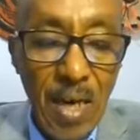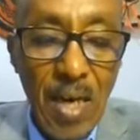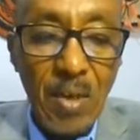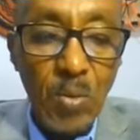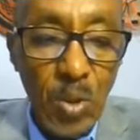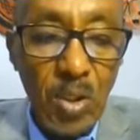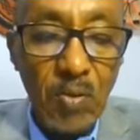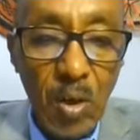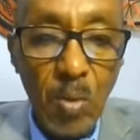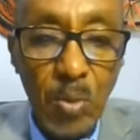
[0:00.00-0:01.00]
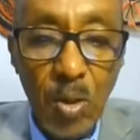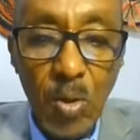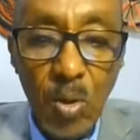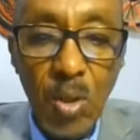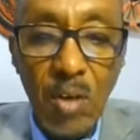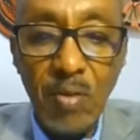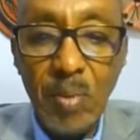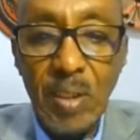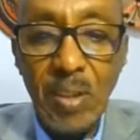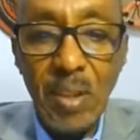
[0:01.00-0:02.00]
and we developed our own
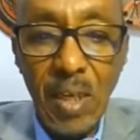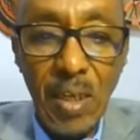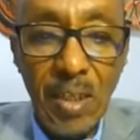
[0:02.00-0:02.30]
government.